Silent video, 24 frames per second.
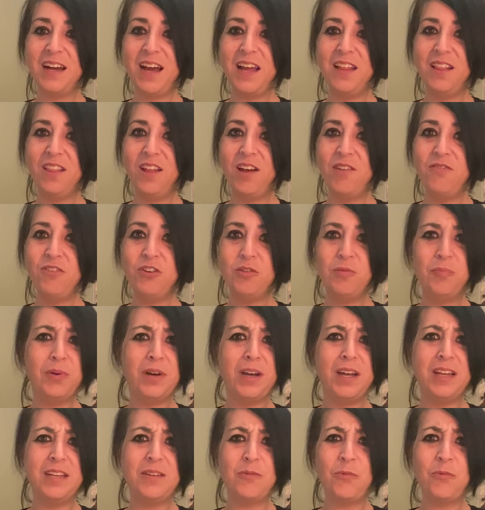I love you,
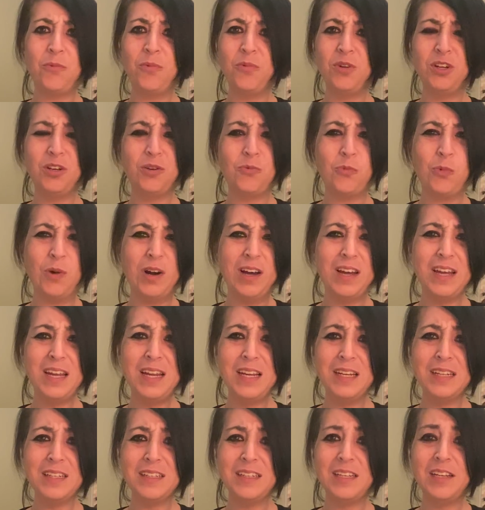but
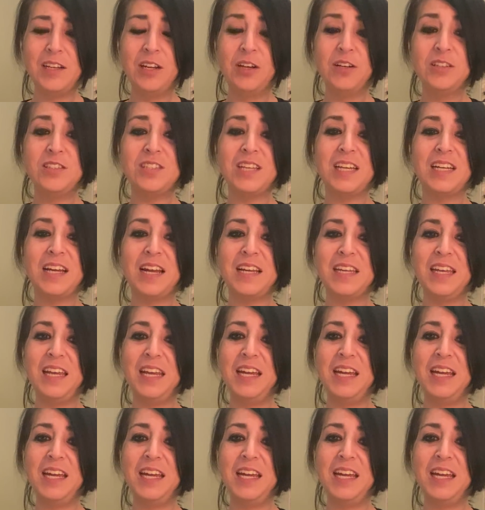what? You know, it's like, I